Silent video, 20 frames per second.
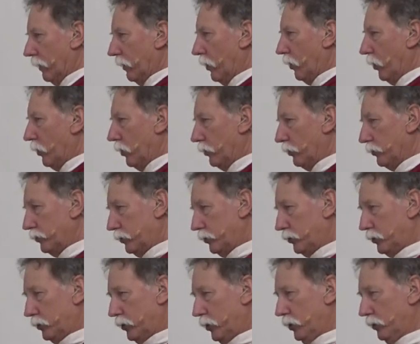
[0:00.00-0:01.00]
hold
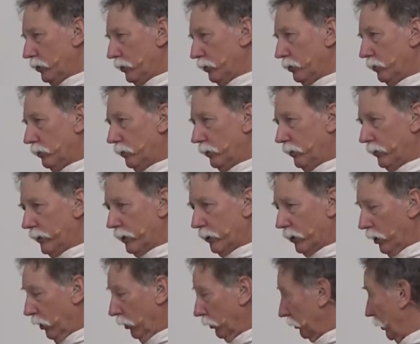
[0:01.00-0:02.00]
to their
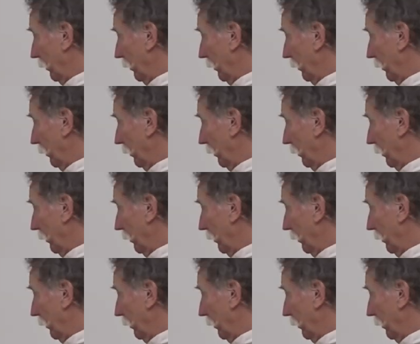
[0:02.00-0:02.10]
oath